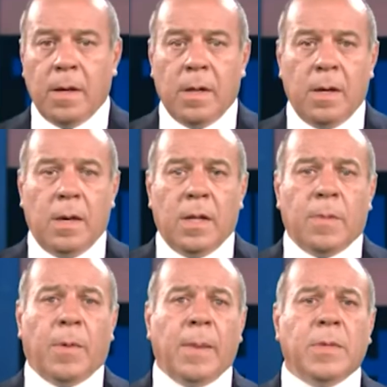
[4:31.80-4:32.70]
coming up right
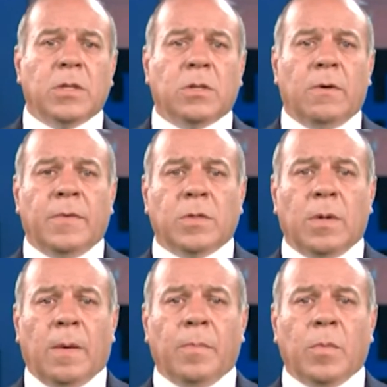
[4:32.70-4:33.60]
after this
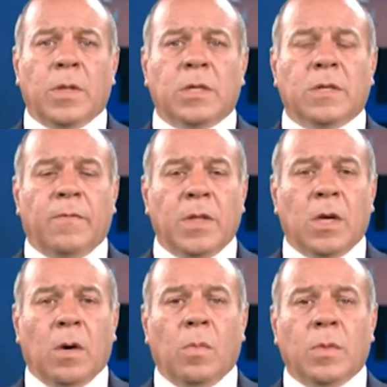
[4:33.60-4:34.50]
newscast tonight at
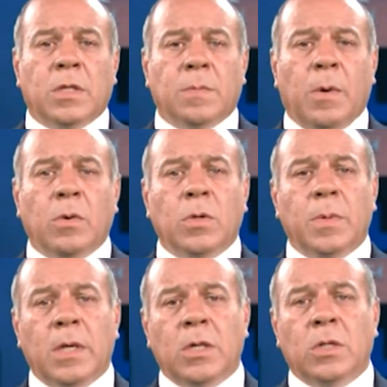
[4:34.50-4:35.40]
6:30, it's Thinking Out
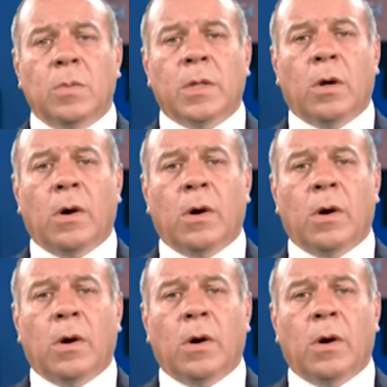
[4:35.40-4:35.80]
Loud with Micah